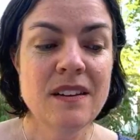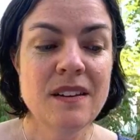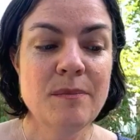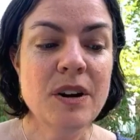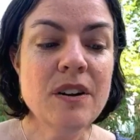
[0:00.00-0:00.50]

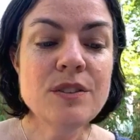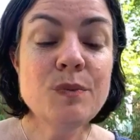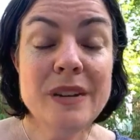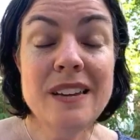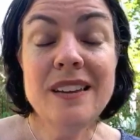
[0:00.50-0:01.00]
because
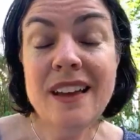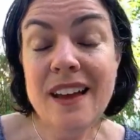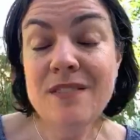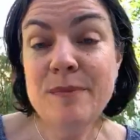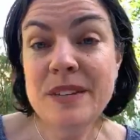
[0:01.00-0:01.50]
we
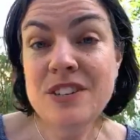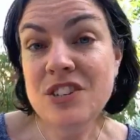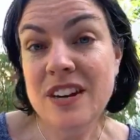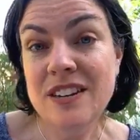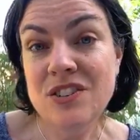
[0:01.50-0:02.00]
have been
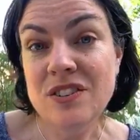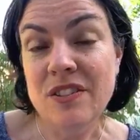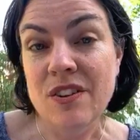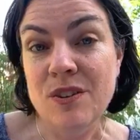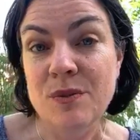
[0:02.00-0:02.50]
changed
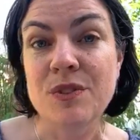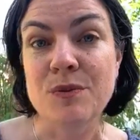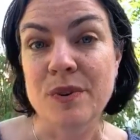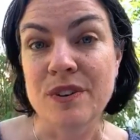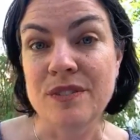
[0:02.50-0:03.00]
along with the
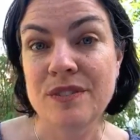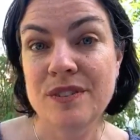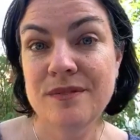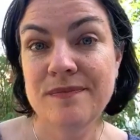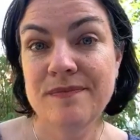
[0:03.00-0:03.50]
world.
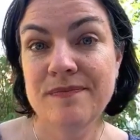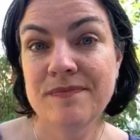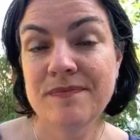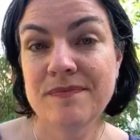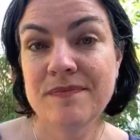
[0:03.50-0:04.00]

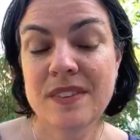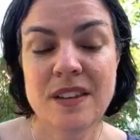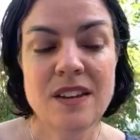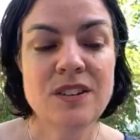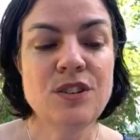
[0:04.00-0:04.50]

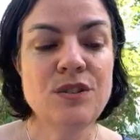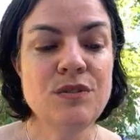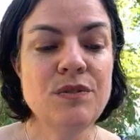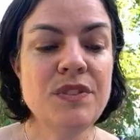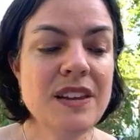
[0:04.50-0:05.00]

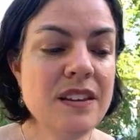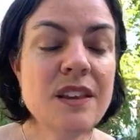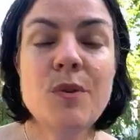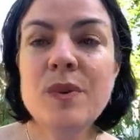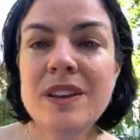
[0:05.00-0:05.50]
To think
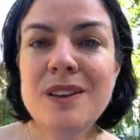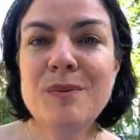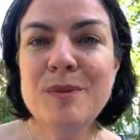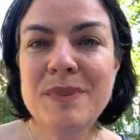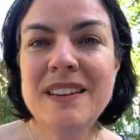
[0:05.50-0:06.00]
that we
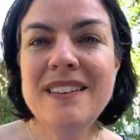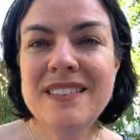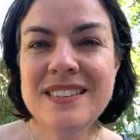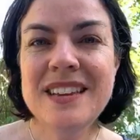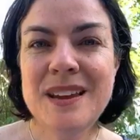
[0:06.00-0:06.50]
will be the
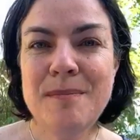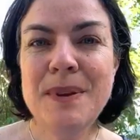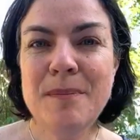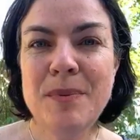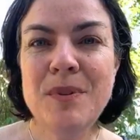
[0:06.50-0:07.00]
same
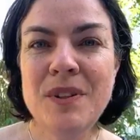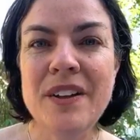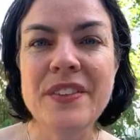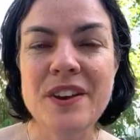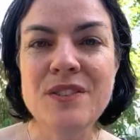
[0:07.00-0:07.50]
people on
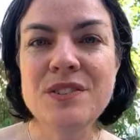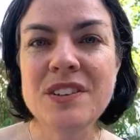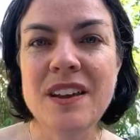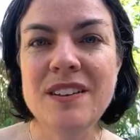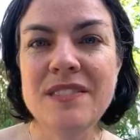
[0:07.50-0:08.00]
the other
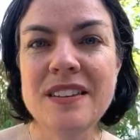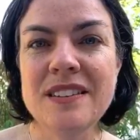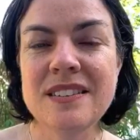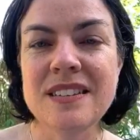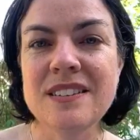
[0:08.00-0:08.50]
side of
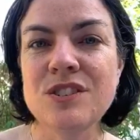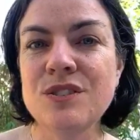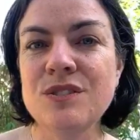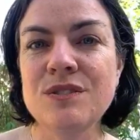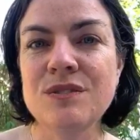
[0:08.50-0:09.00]
this is
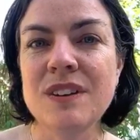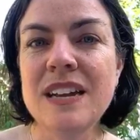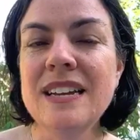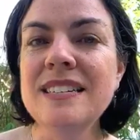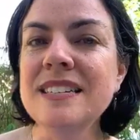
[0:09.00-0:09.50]
to
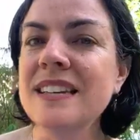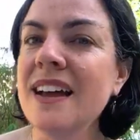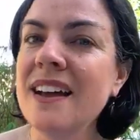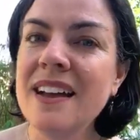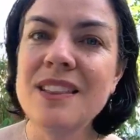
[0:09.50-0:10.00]

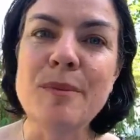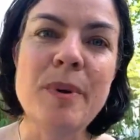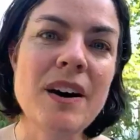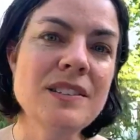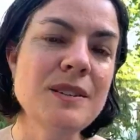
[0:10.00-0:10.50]
deny the
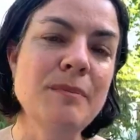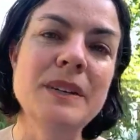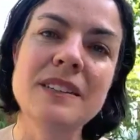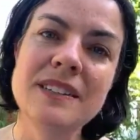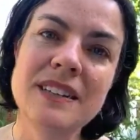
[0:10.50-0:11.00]

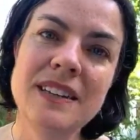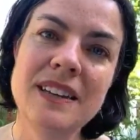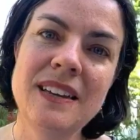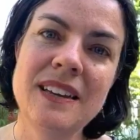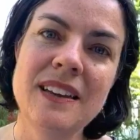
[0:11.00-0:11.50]

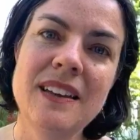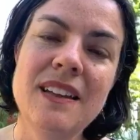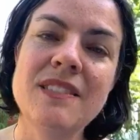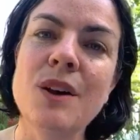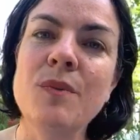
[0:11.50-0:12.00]
possibility
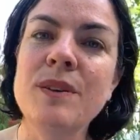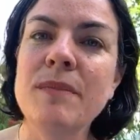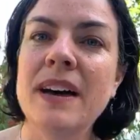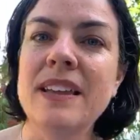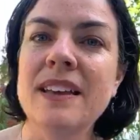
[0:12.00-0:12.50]
that we
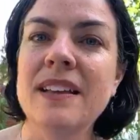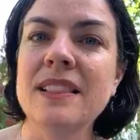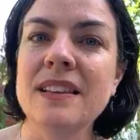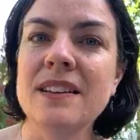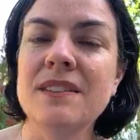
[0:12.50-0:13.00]
might yet
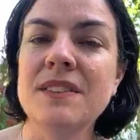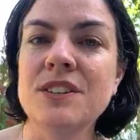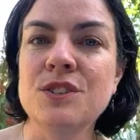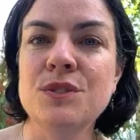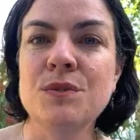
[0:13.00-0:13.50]
live
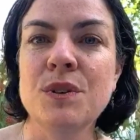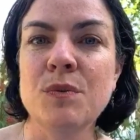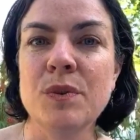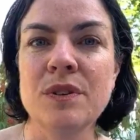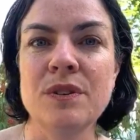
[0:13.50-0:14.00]
into a
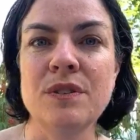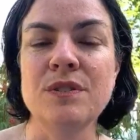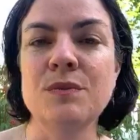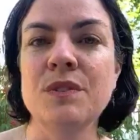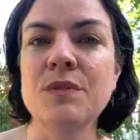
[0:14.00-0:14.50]

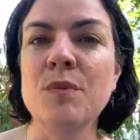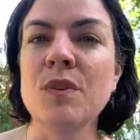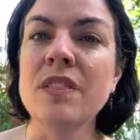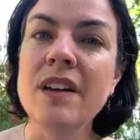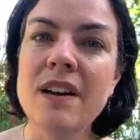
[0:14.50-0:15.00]
world with
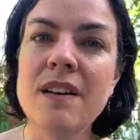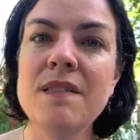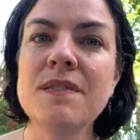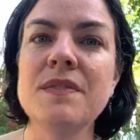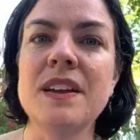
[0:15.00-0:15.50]
more
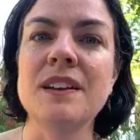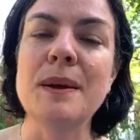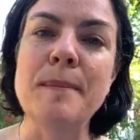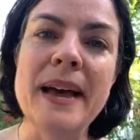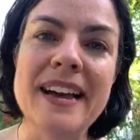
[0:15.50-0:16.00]
love and
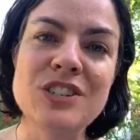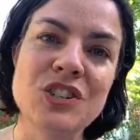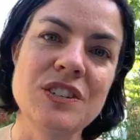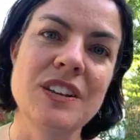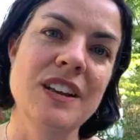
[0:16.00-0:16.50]

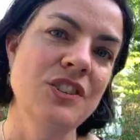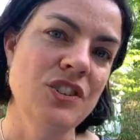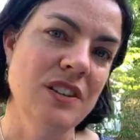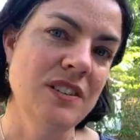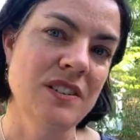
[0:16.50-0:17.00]
compassion and
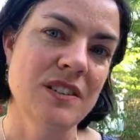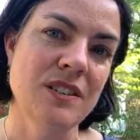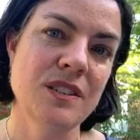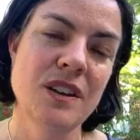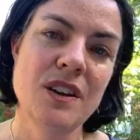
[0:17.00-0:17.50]

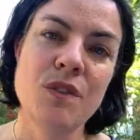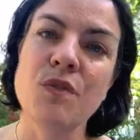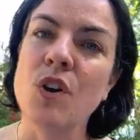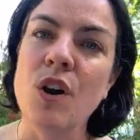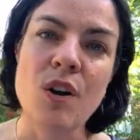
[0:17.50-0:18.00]
justice
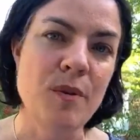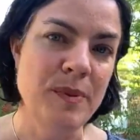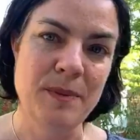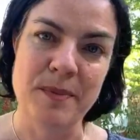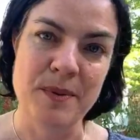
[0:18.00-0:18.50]
for all
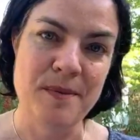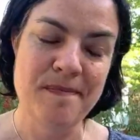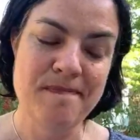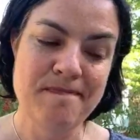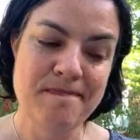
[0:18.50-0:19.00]
people.
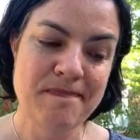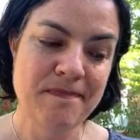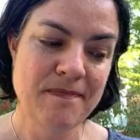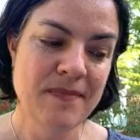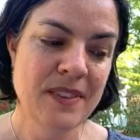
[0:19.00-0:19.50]

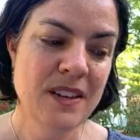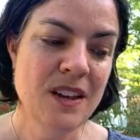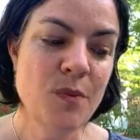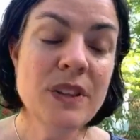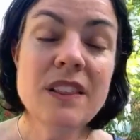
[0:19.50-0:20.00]

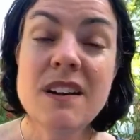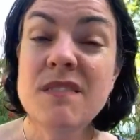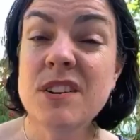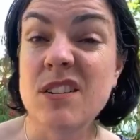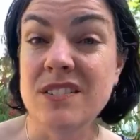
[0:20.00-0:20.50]
When
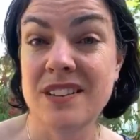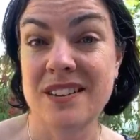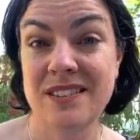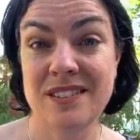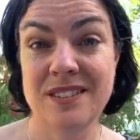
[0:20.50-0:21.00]
love calls
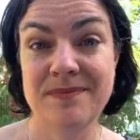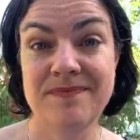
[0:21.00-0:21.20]
us,